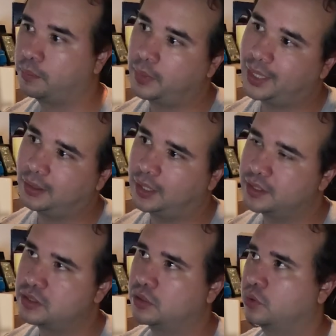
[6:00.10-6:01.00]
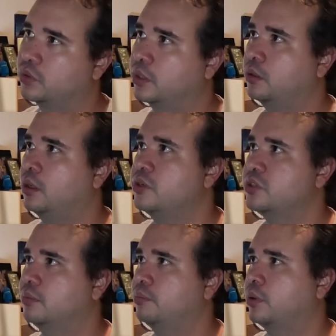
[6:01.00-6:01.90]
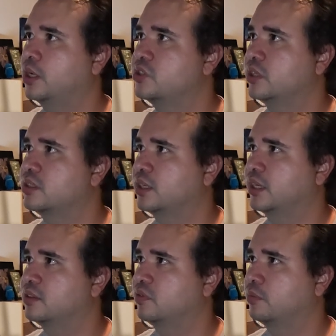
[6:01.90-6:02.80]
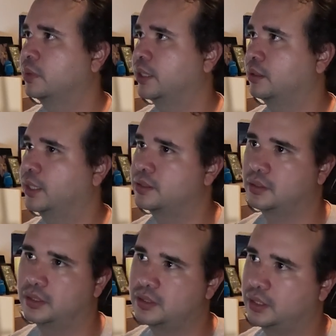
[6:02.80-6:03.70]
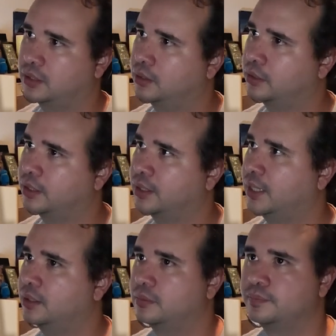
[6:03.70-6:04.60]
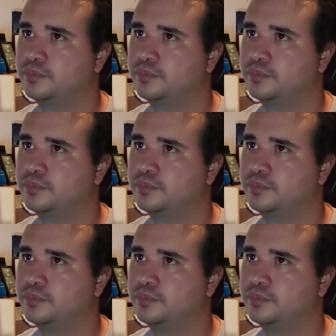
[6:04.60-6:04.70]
Megalights. So there are some project settings for Megalights. Let's take a look at that.